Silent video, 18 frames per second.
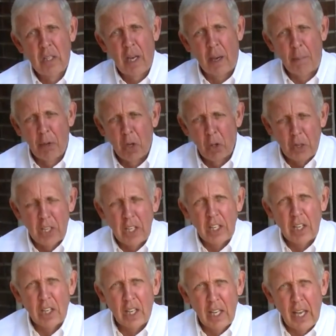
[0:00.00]
I'm going to
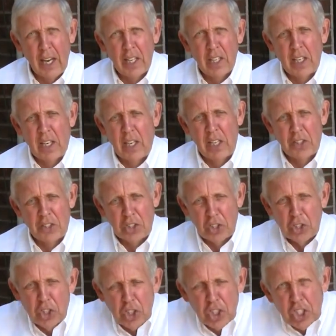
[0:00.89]
get elected as
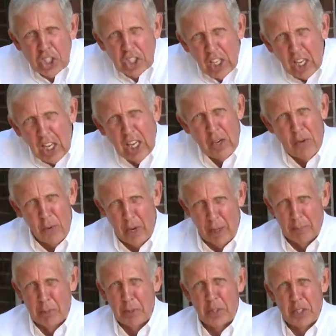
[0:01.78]
a state
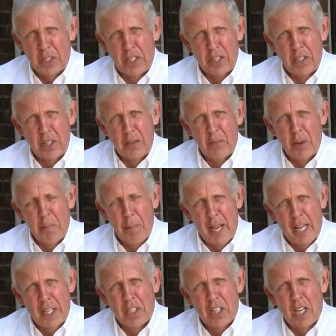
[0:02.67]
representative, and
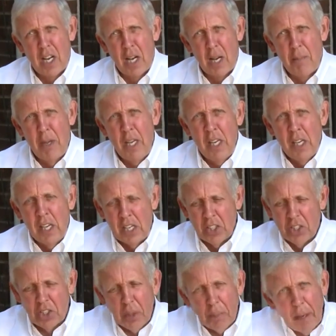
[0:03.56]
my job
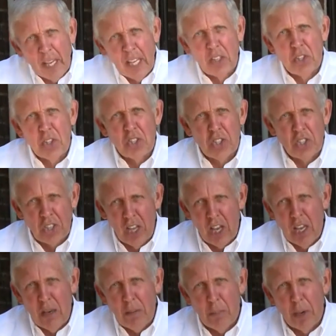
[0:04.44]
is to make the
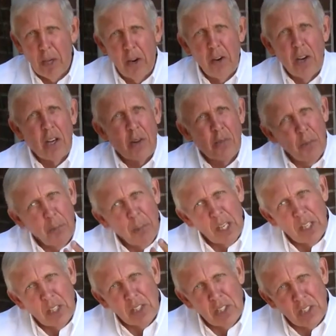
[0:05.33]
state better, and if I
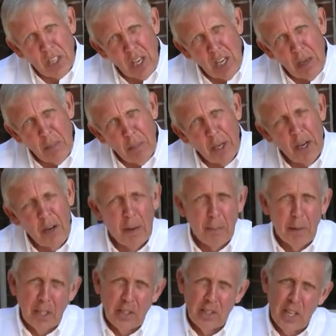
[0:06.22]
make the state better,
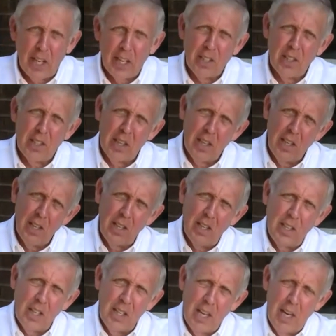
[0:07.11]
I'll make Jackson
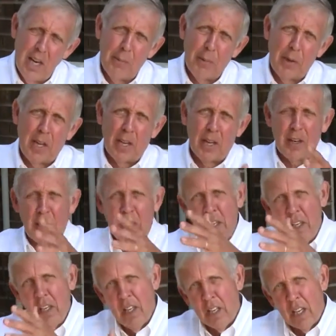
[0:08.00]
County and DeKalb County
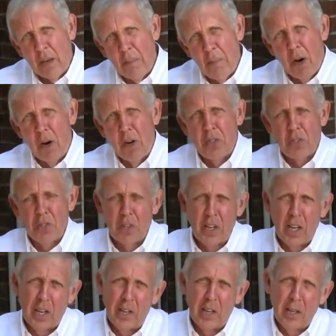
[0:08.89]
and Marshall
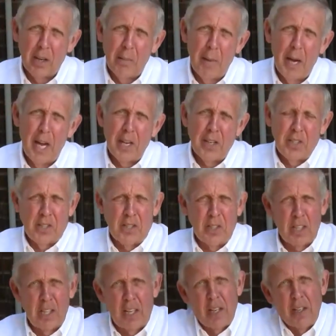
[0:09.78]
County and
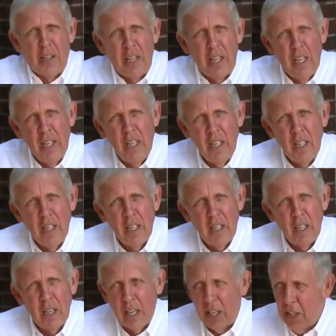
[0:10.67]
Madison County
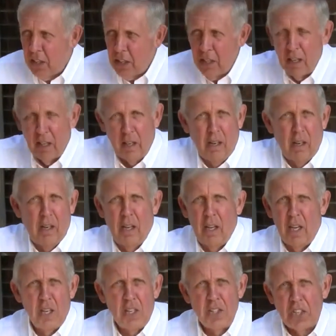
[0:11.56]
and
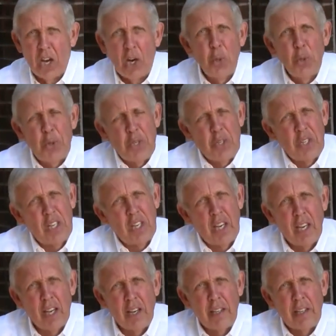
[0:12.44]
Dothan
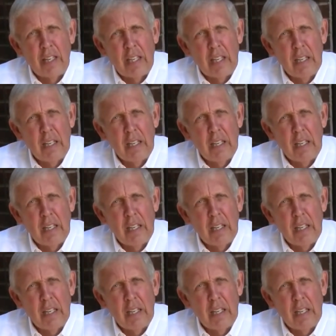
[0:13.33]
County,